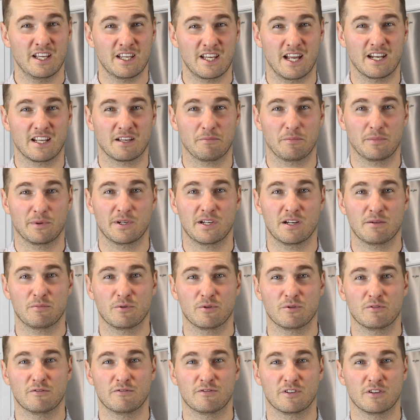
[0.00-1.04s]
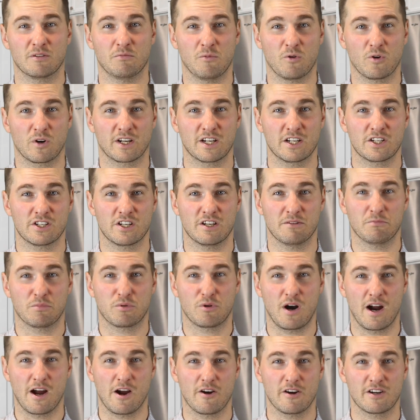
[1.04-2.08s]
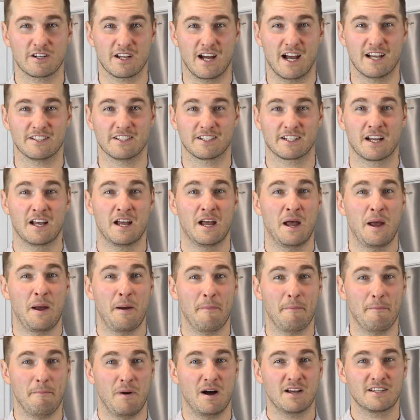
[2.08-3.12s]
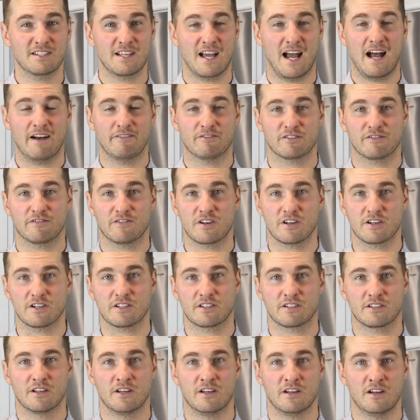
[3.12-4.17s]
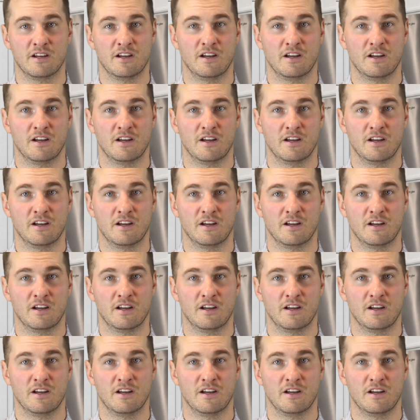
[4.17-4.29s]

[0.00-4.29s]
getting pre approved for a mortgage, and prioritizing must haves first,